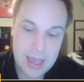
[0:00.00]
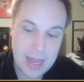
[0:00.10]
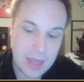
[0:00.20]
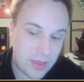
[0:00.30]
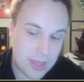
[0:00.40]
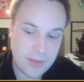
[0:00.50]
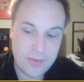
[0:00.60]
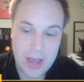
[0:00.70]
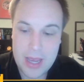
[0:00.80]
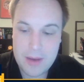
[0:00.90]
And I think that's
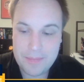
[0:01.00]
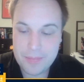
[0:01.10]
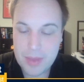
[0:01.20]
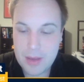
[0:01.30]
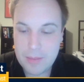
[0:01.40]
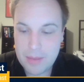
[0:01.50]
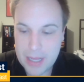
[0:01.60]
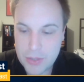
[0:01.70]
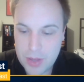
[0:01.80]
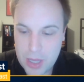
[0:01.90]
fine, but
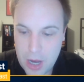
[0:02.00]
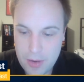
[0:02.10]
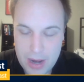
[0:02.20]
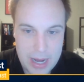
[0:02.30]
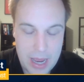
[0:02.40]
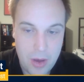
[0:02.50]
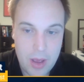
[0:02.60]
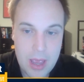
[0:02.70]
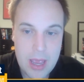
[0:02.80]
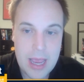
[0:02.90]
that's where they are right now.
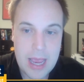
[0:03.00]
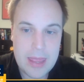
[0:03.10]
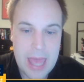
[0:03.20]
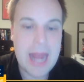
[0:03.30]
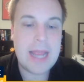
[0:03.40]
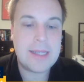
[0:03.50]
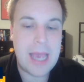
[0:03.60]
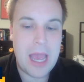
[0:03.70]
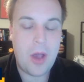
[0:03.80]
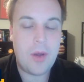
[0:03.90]
And that is
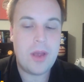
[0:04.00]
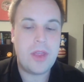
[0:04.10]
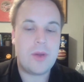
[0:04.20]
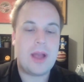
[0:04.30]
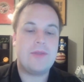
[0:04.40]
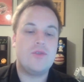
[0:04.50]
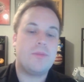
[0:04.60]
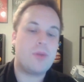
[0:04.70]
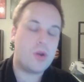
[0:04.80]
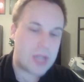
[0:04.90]
how they will have to
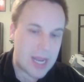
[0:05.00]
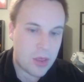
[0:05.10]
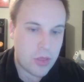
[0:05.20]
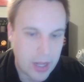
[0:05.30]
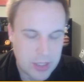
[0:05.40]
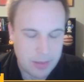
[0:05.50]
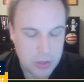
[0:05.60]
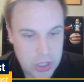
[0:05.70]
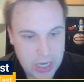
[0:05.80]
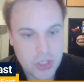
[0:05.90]
approach any thoughts about
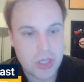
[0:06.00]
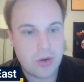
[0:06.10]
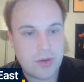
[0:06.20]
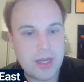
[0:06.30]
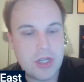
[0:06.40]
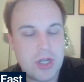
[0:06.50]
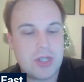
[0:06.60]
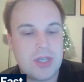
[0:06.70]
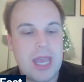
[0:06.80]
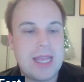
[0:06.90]
changing the rotation
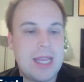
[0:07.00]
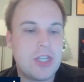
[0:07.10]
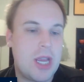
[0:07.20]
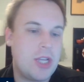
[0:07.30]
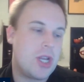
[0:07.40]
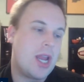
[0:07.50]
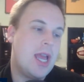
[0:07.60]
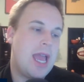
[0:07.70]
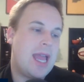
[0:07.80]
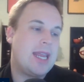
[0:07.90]
is can they change it
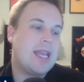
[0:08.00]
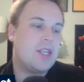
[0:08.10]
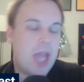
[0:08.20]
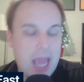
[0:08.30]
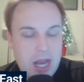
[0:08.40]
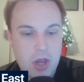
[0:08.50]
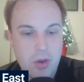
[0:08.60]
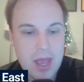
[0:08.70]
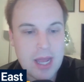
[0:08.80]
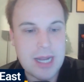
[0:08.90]
and continue
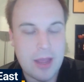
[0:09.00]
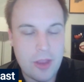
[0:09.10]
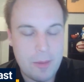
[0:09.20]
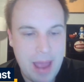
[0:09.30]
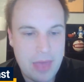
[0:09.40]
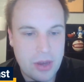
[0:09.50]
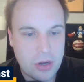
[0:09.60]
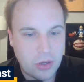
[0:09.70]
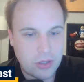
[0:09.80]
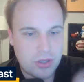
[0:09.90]
down their path and
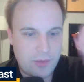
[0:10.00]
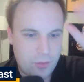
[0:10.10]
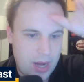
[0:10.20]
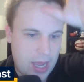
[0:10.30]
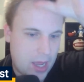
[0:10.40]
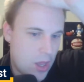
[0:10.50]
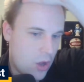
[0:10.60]
goals of winning?